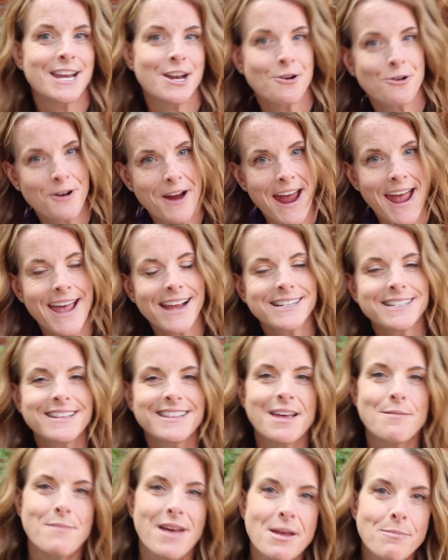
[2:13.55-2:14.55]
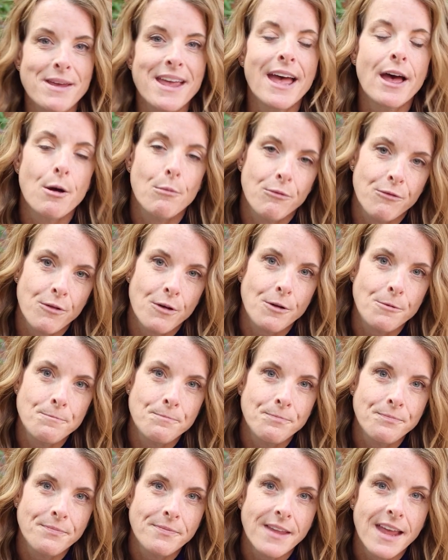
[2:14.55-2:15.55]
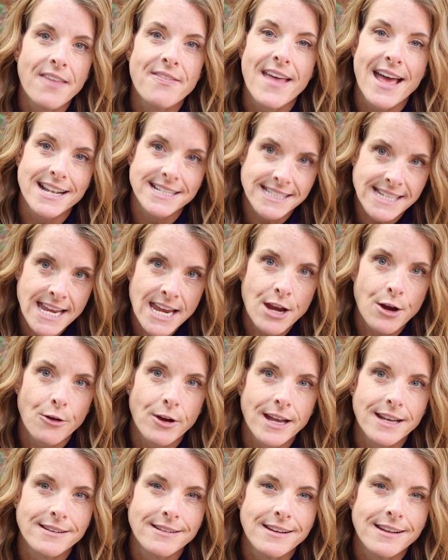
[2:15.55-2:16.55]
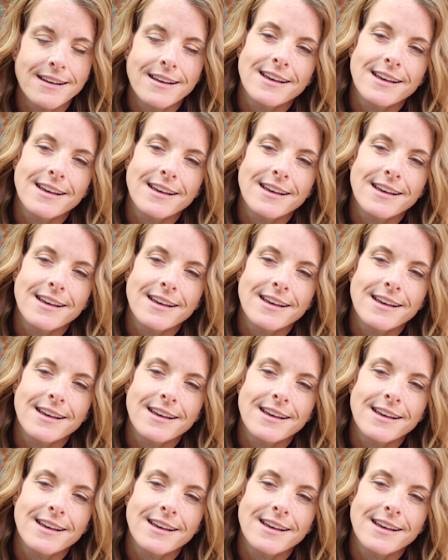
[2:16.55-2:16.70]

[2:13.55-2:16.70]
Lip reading: Interact that may be helpful, and that's Kieran.